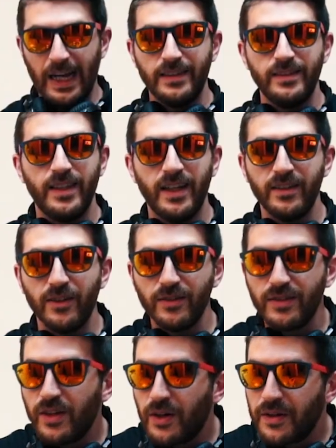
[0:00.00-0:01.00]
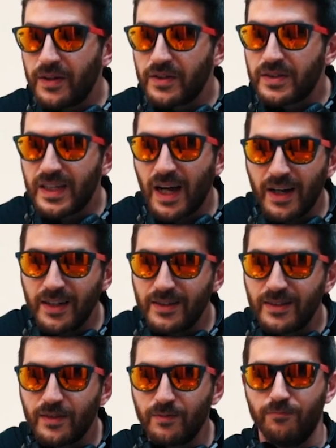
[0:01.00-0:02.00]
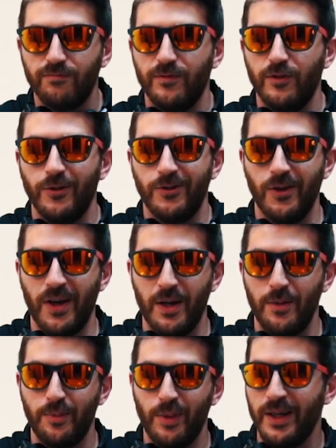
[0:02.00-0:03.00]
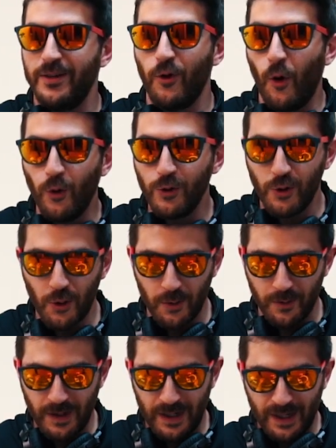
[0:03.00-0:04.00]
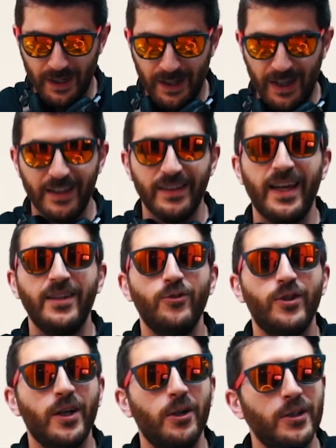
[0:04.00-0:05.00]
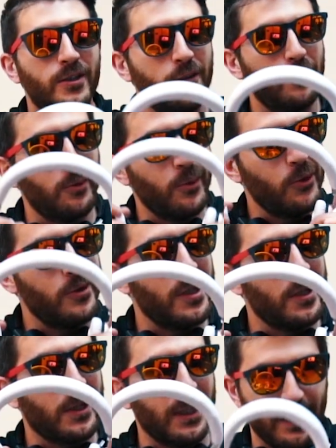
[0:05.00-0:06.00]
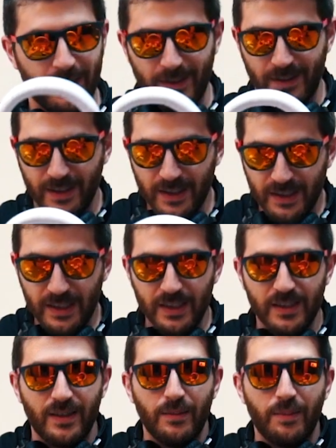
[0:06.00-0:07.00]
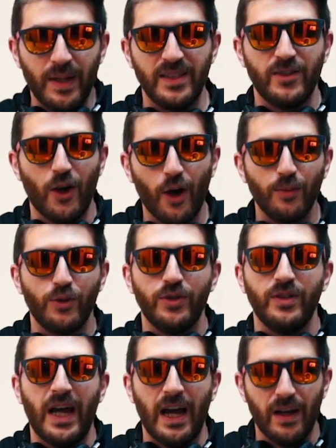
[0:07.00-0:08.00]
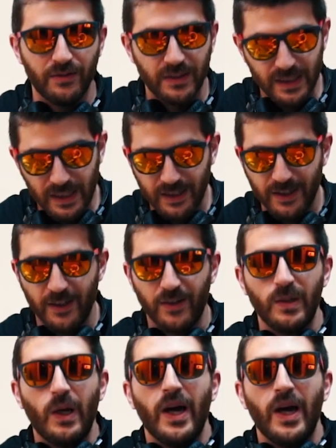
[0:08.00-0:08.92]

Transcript: and then on the other side the airplane audio, and then you can listen to music. This is the best option I have seen on